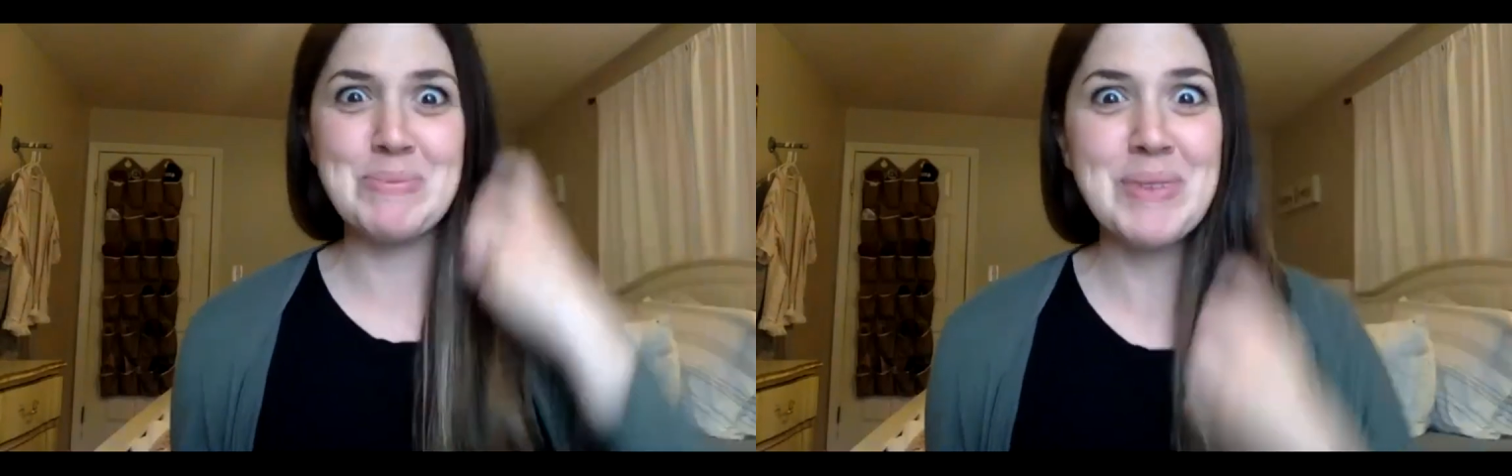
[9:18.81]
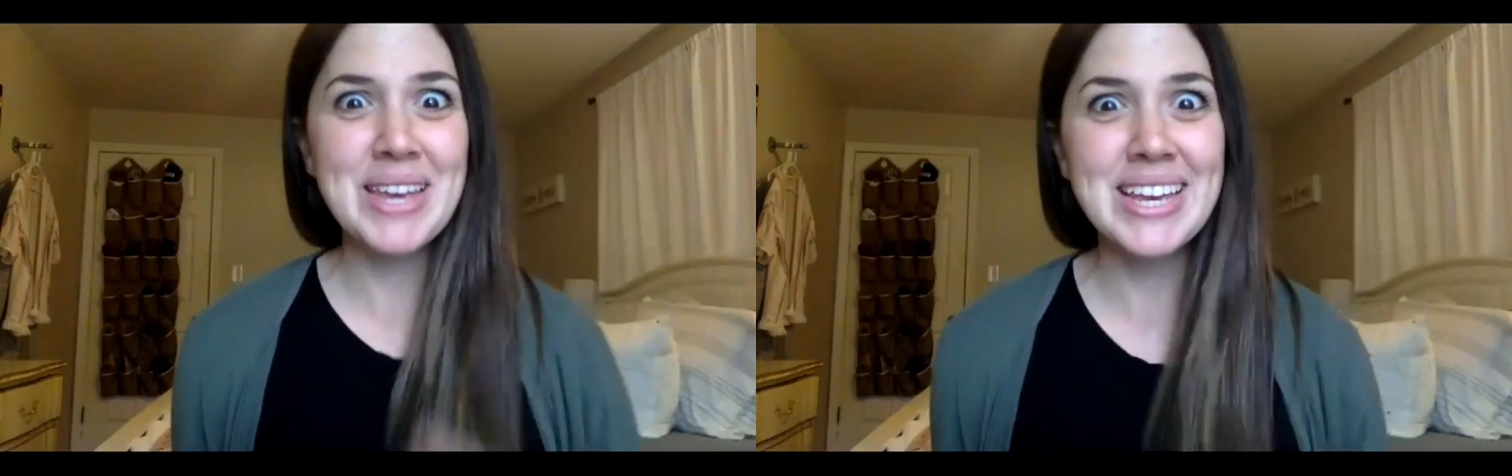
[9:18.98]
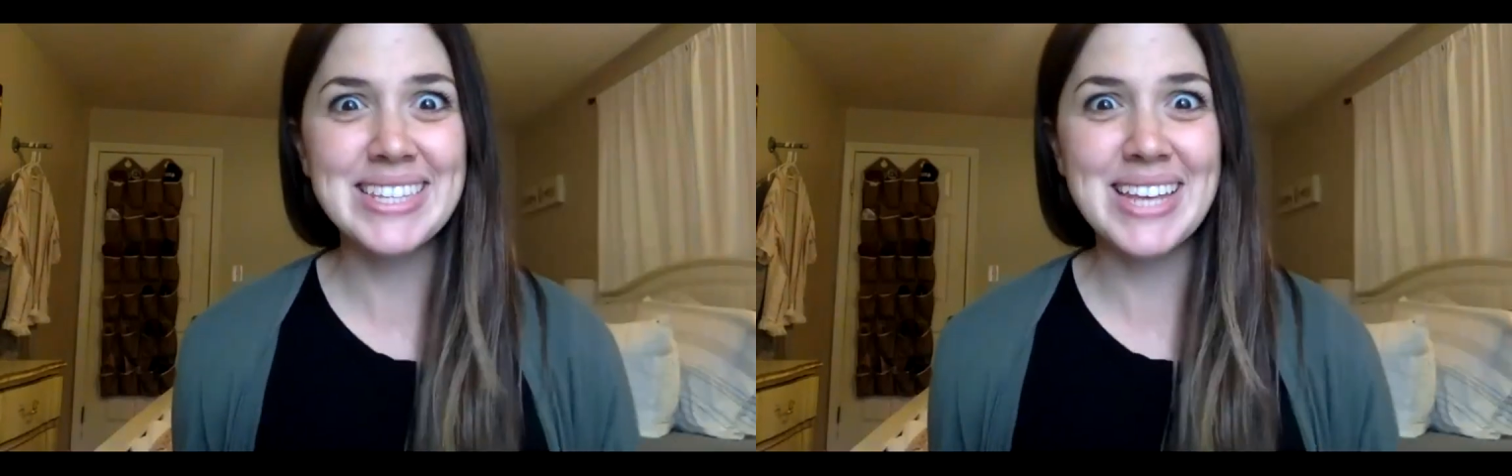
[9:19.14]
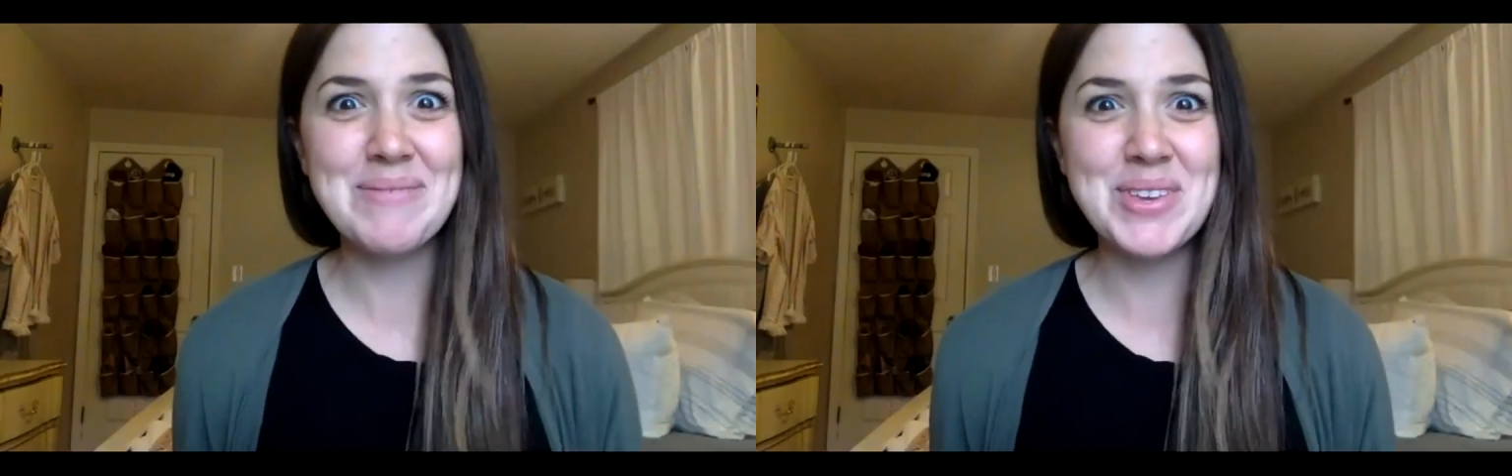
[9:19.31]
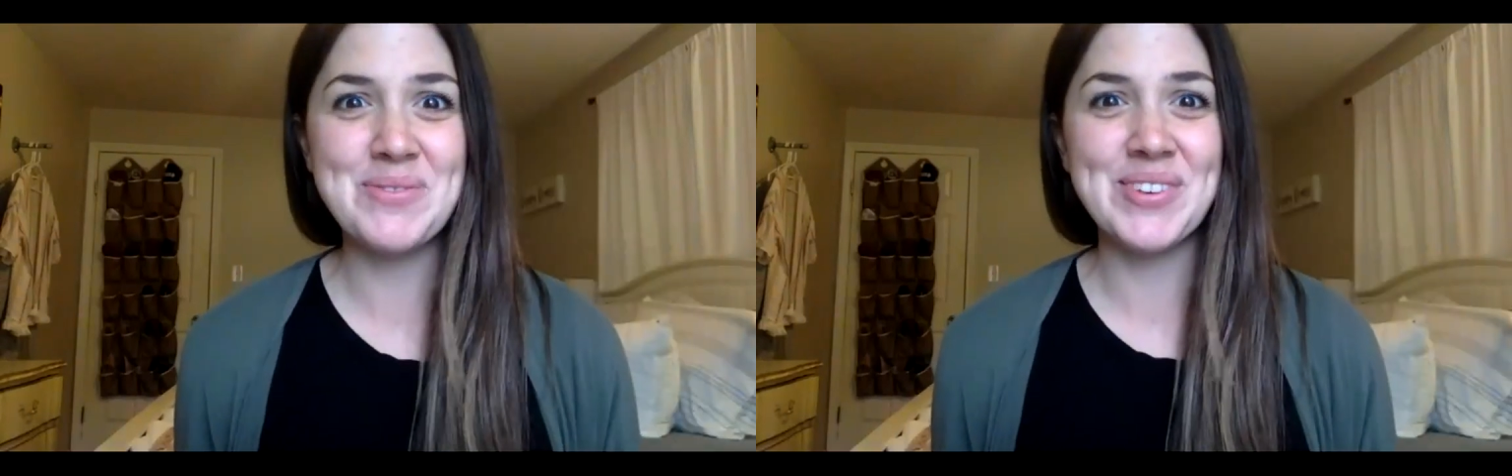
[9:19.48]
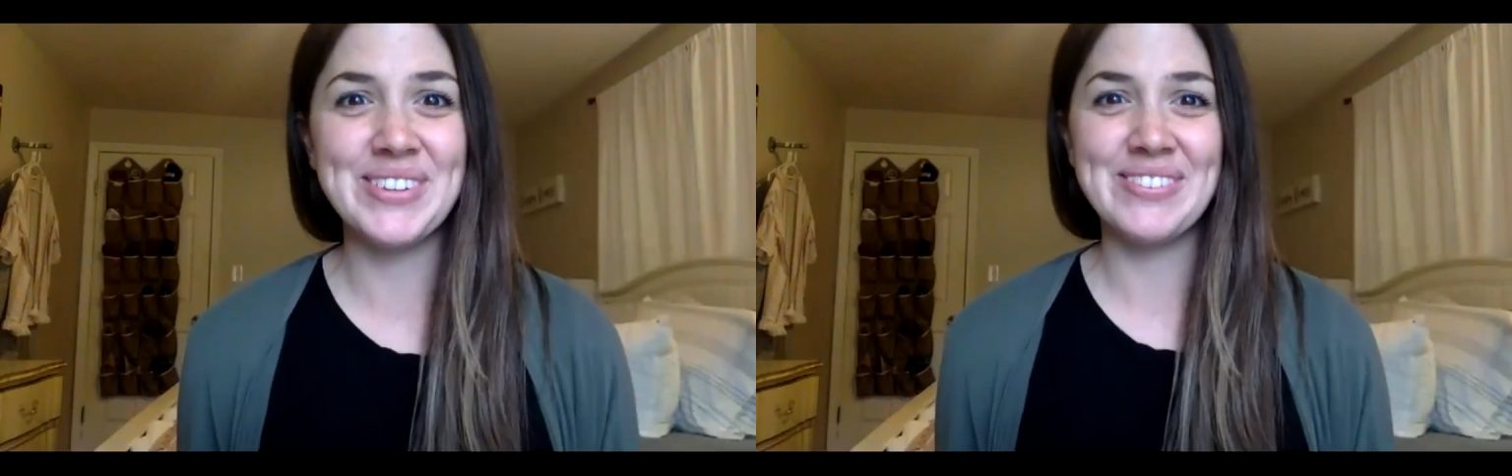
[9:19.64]
because I'm
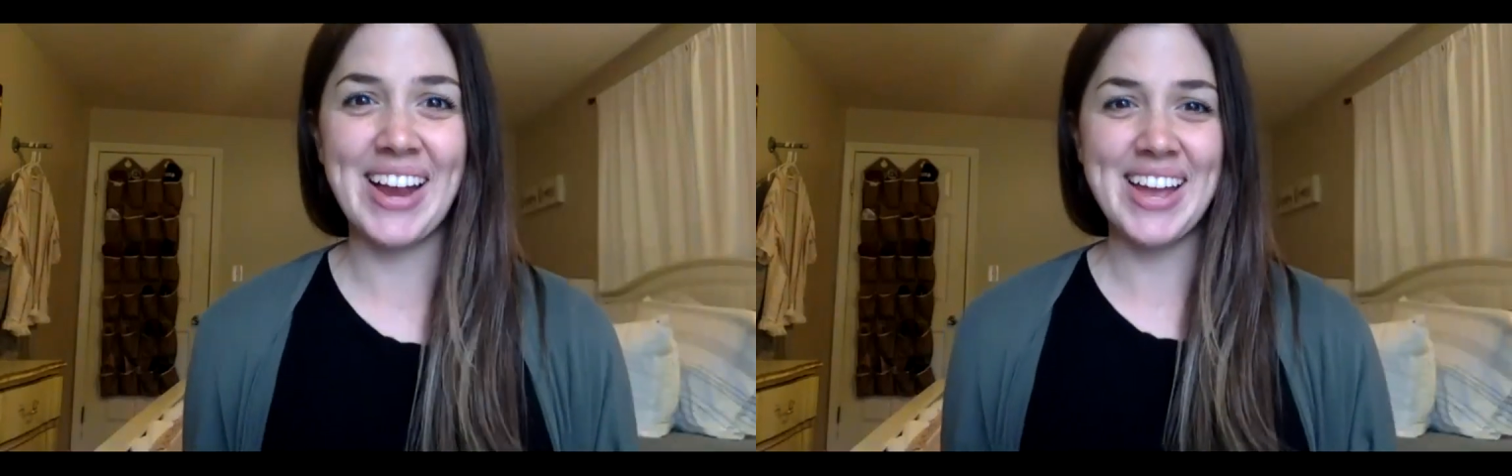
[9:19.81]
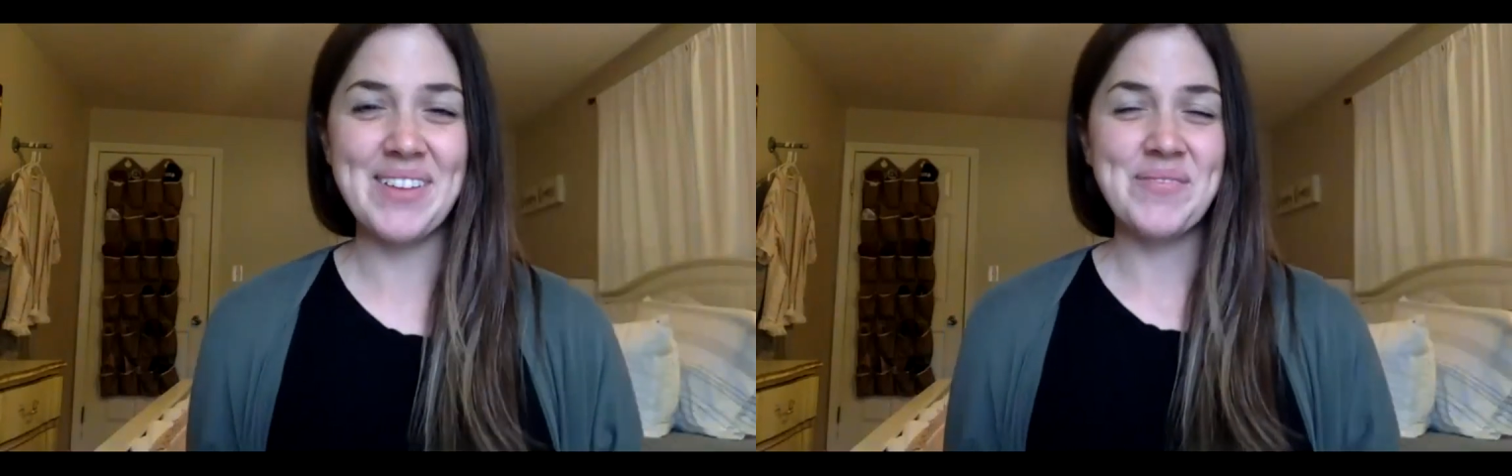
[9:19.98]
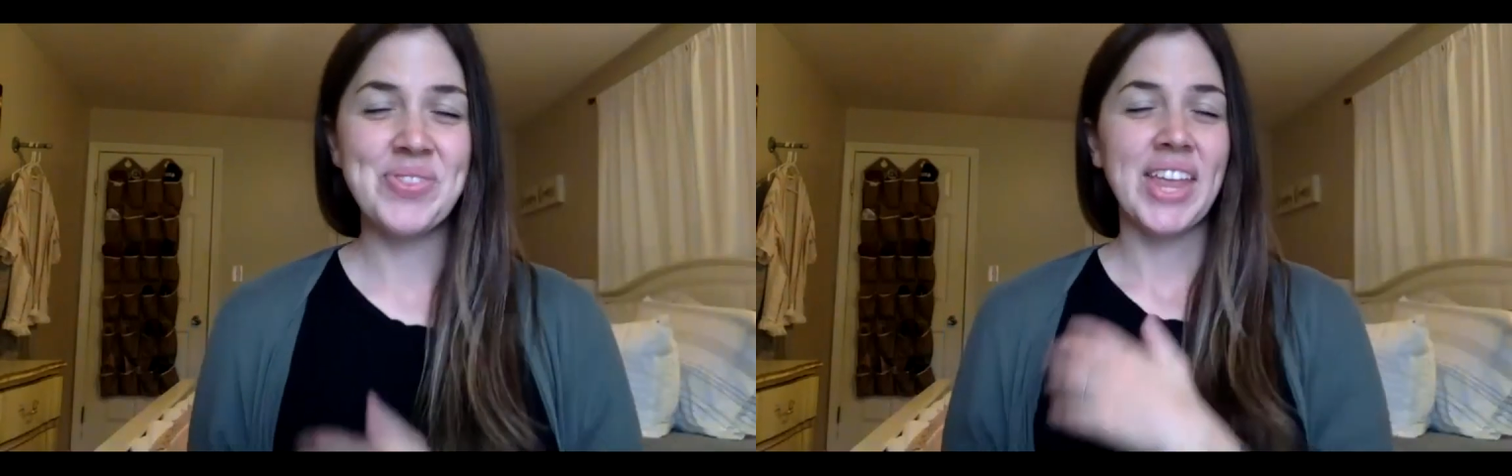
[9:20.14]
human, right?